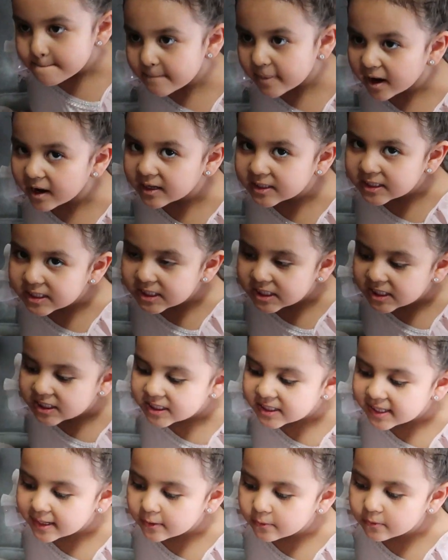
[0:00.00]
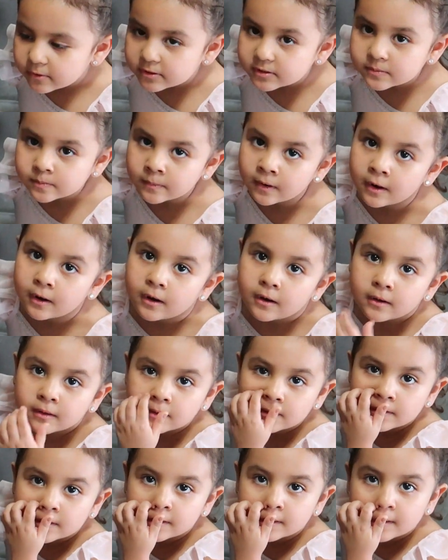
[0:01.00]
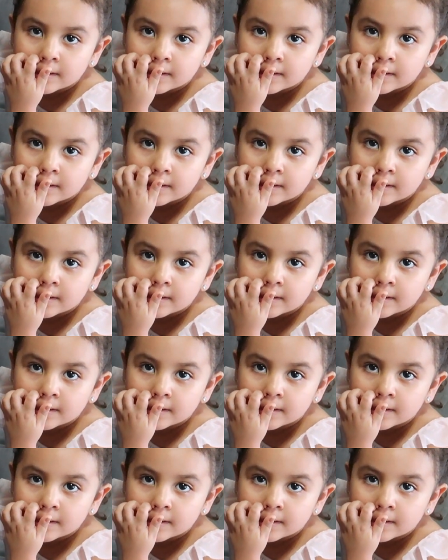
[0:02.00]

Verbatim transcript: but... But now you have small. to wear white